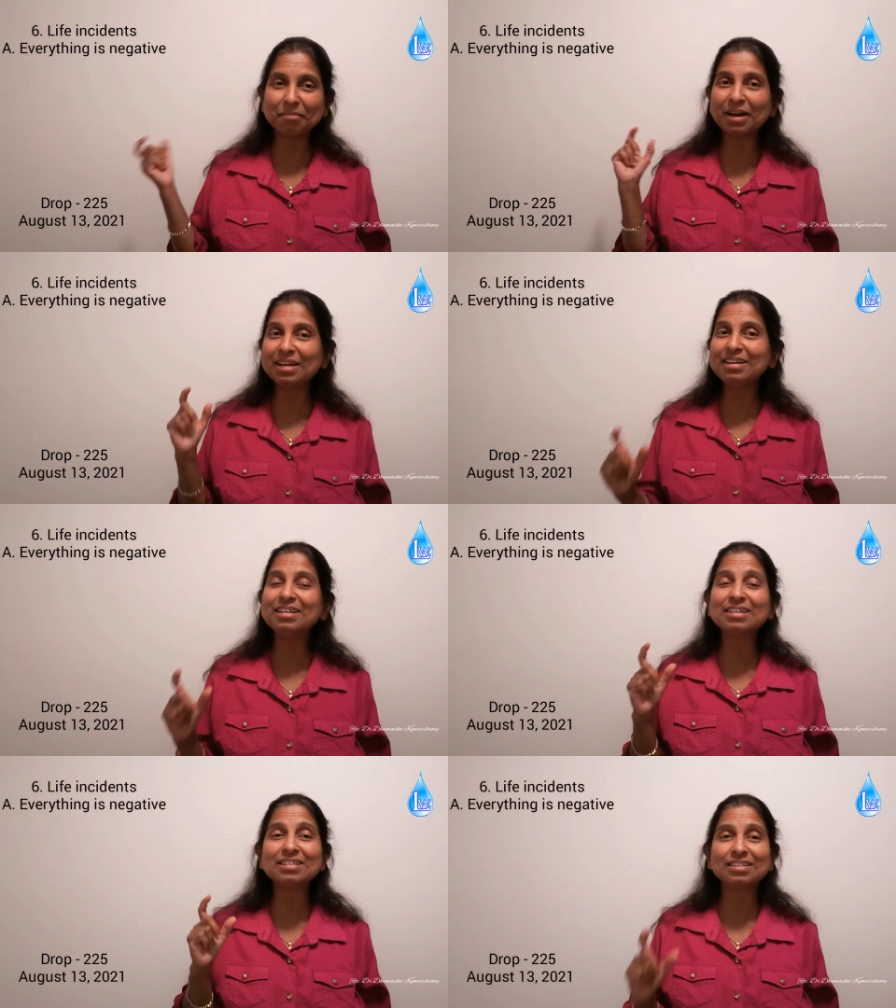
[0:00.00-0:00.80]
My
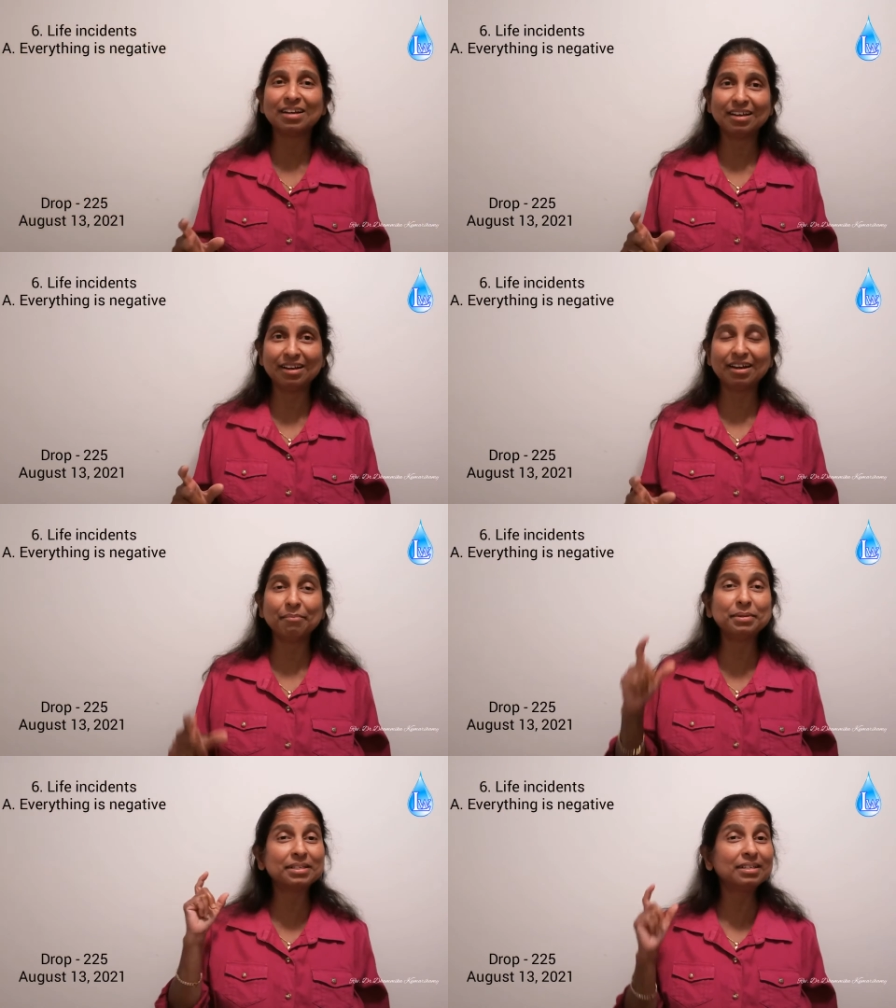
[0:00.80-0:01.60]
dear child,
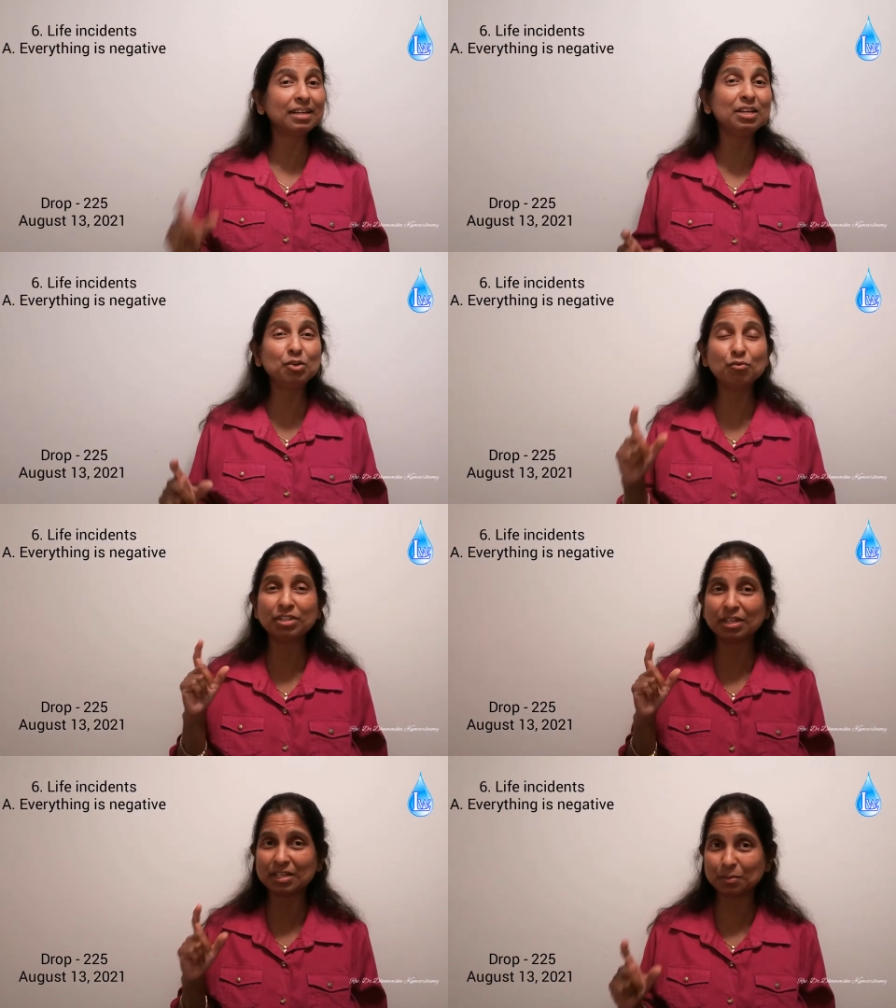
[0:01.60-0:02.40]
I'm telling you
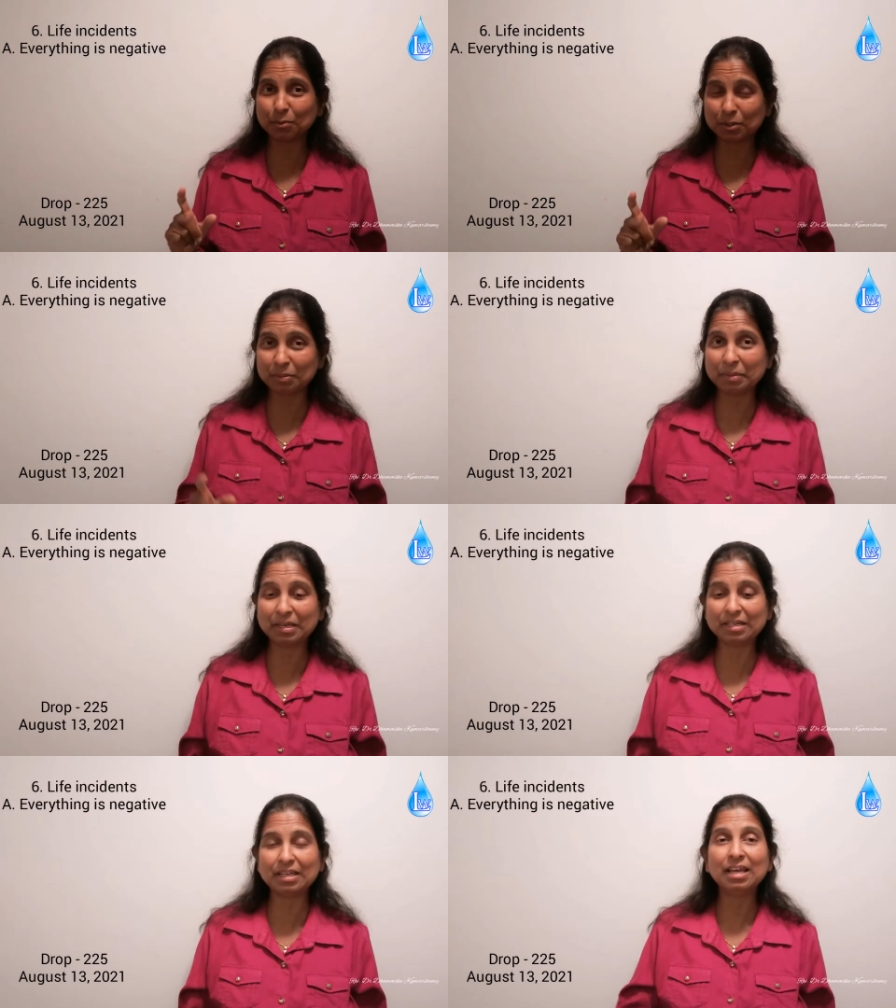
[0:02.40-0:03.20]
with
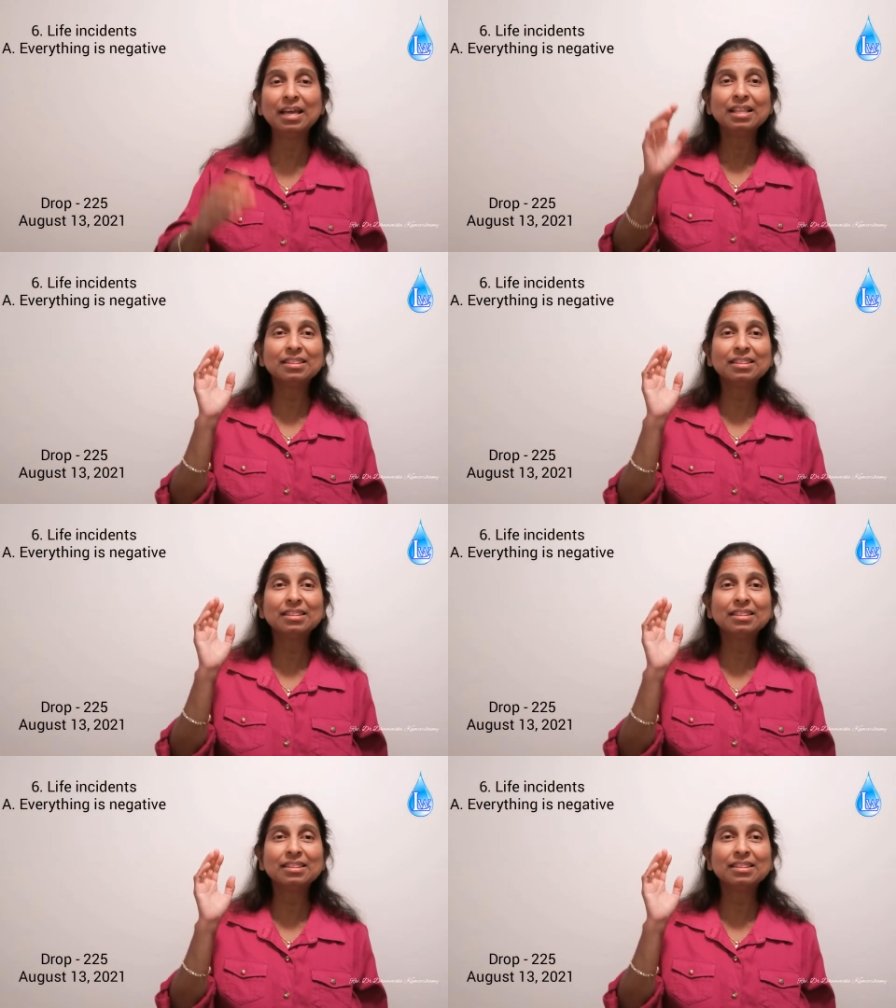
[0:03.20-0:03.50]
responsibility,